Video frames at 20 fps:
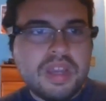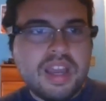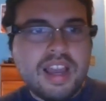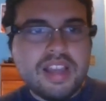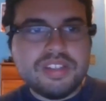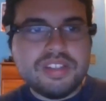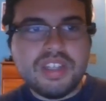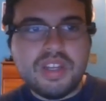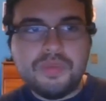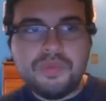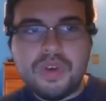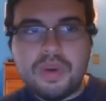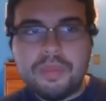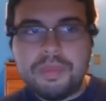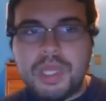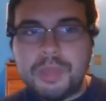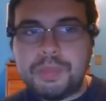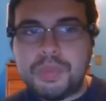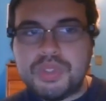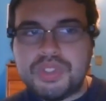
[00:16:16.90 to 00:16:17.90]
asking for
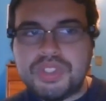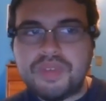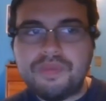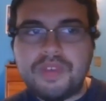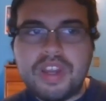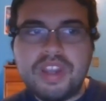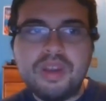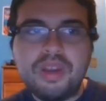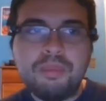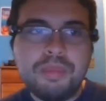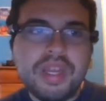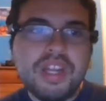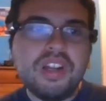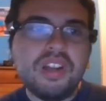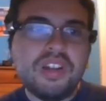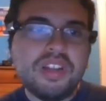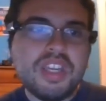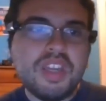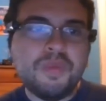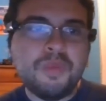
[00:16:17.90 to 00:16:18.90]
people's
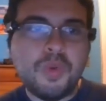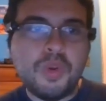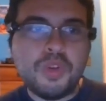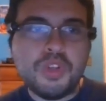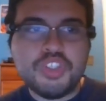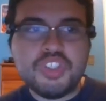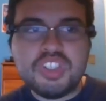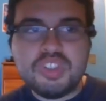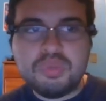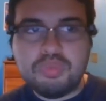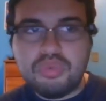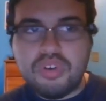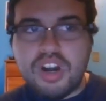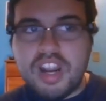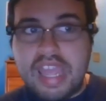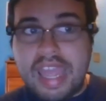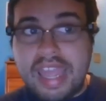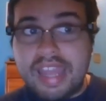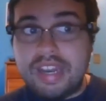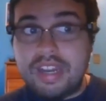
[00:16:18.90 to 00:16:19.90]
availability for the
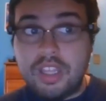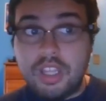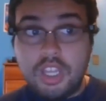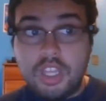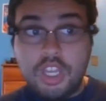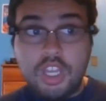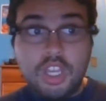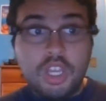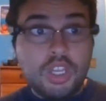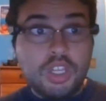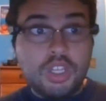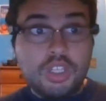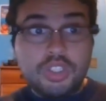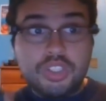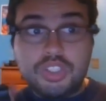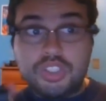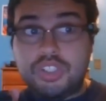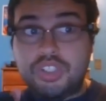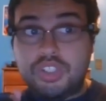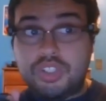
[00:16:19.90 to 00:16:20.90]
spring.
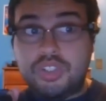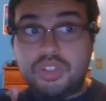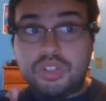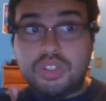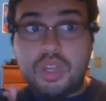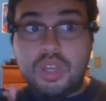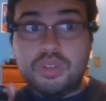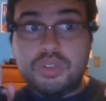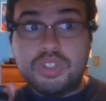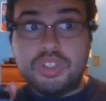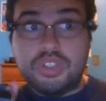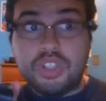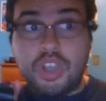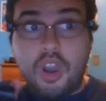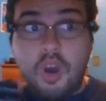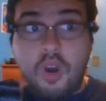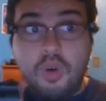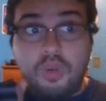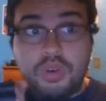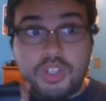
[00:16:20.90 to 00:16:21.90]

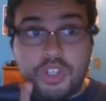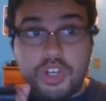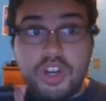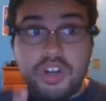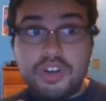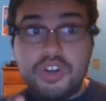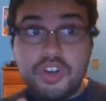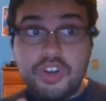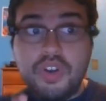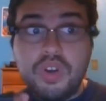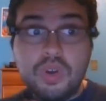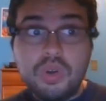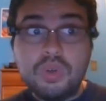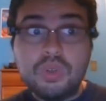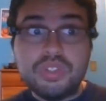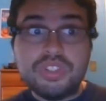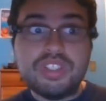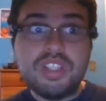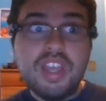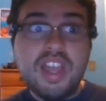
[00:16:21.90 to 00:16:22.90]
So good
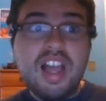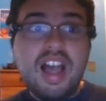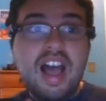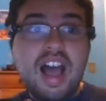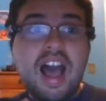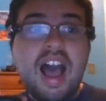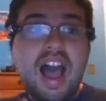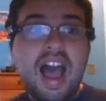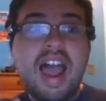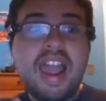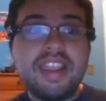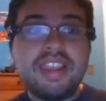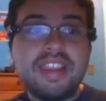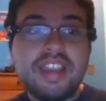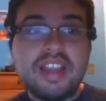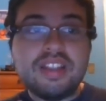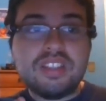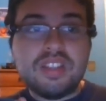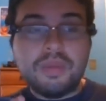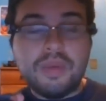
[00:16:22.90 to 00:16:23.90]
news. I
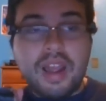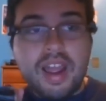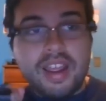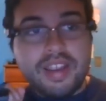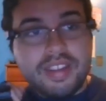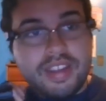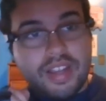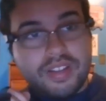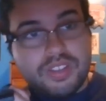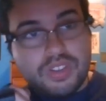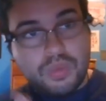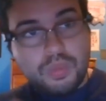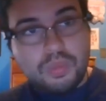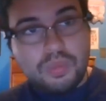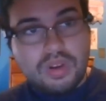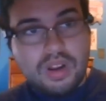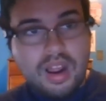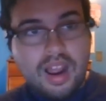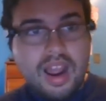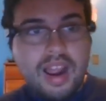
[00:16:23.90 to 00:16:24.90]
get to
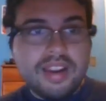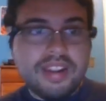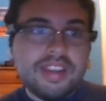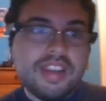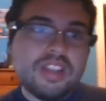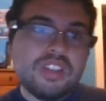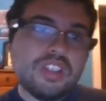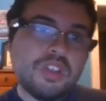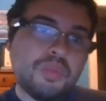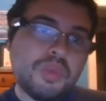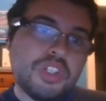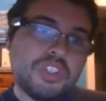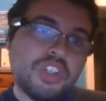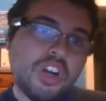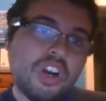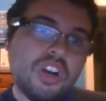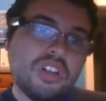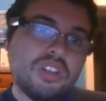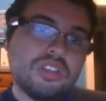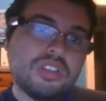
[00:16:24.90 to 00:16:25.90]

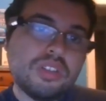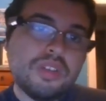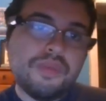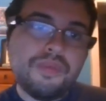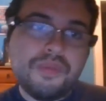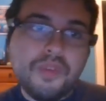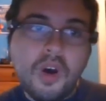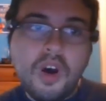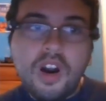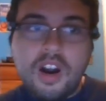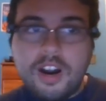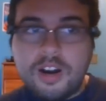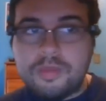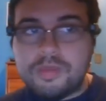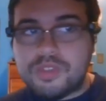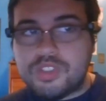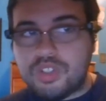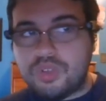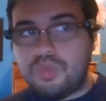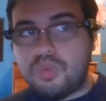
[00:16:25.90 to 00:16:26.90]
return to the
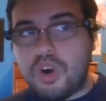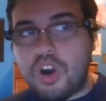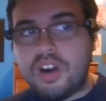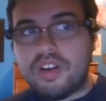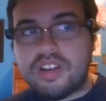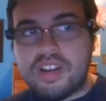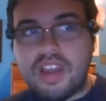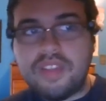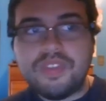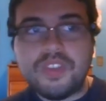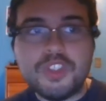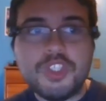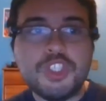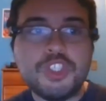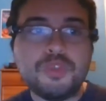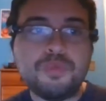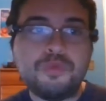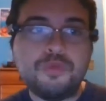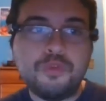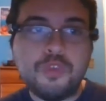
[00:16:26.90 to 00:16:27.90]
farm to work
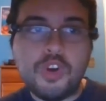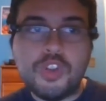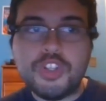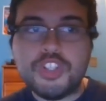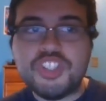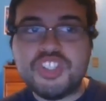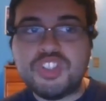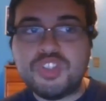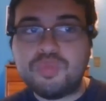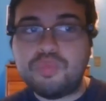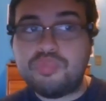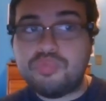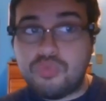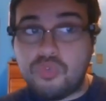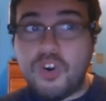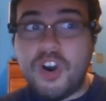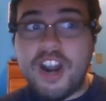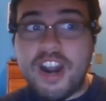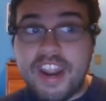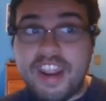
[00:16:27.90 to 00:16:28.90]
for the
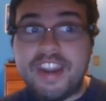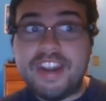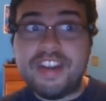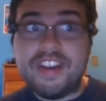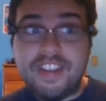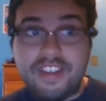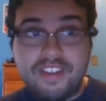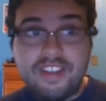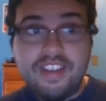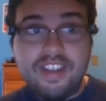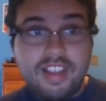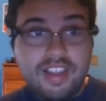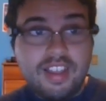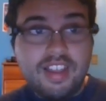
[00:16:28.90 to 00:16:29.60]
spring.